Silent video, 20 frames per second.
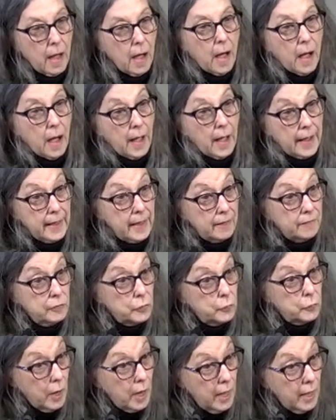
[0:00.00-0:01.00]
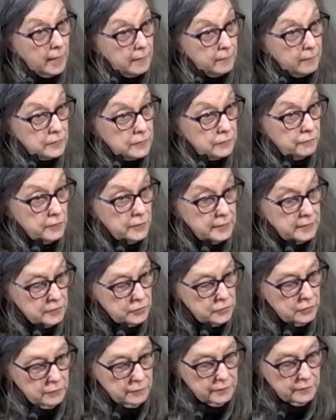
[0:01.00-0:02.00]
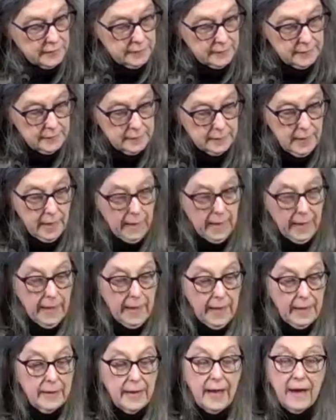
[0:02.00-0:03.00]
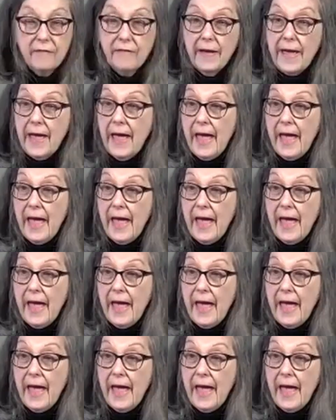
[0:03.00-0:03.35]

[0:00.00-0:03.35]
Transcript: I have arrived for the service and have